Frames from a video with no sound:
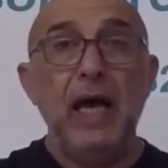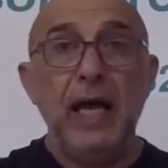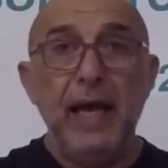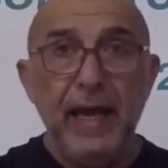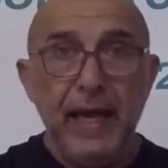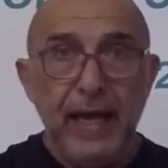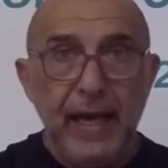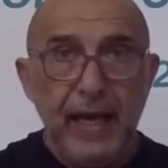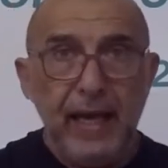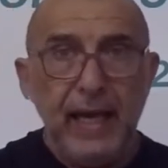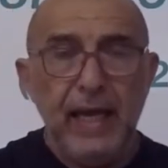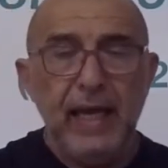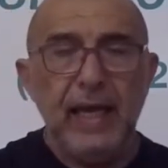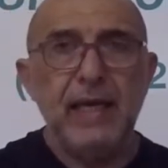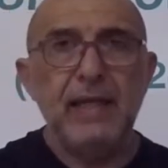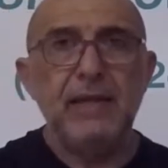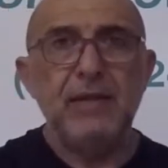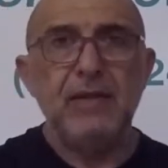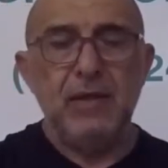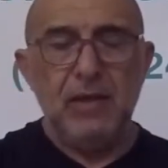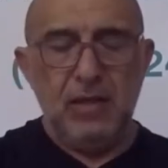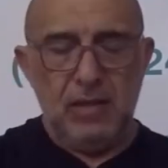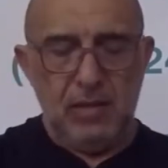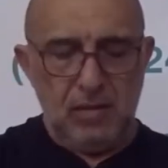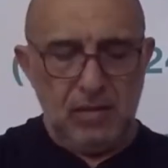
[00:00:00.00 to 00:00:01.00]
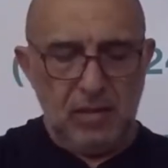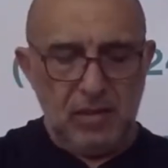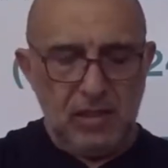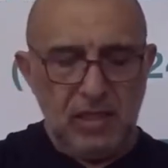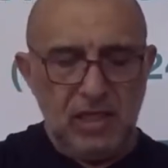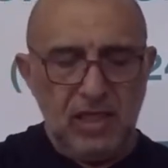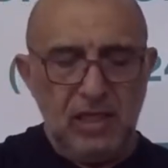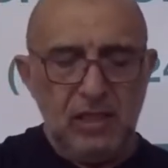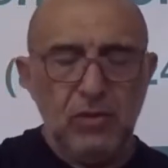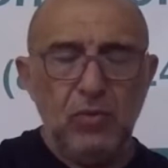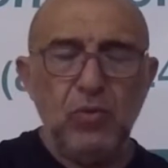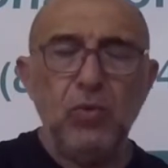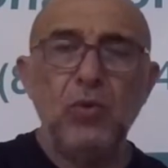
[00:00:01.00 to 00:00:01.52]
And
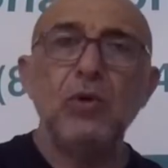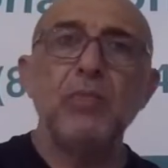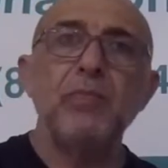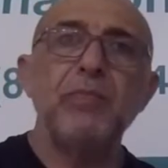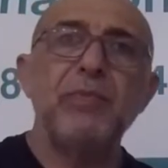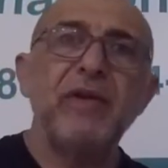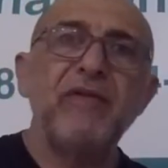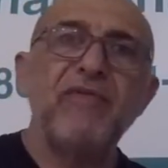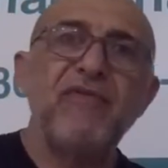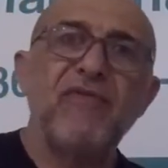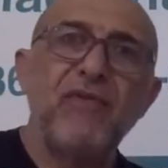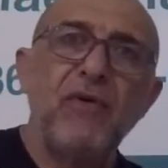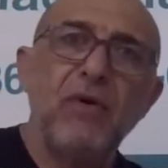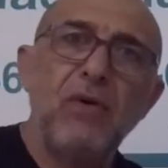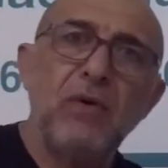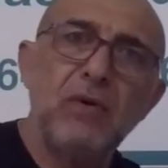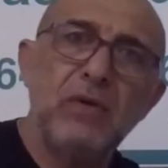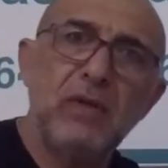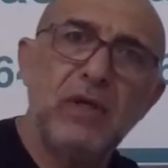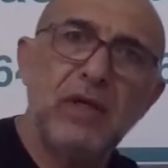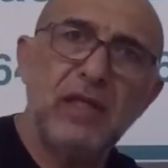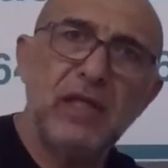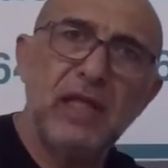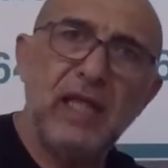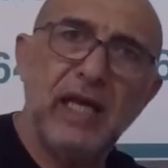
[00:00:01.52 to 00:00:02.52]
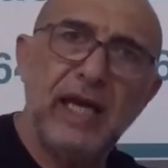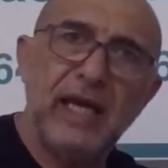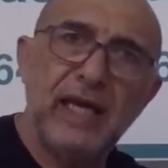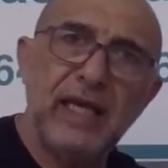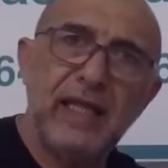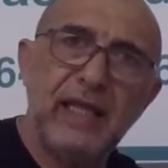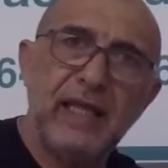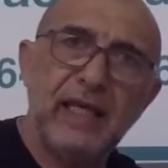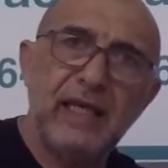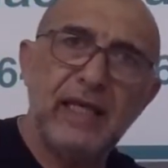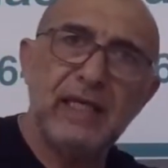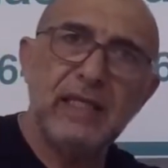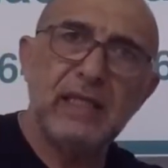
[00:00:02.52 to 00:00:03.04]
this will be folded like
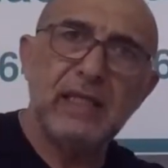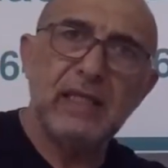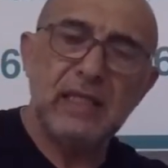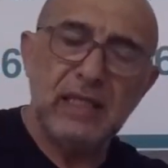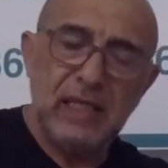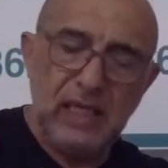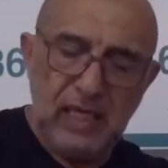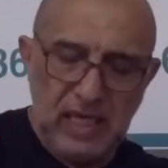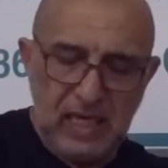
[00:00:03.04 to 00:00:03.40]
this,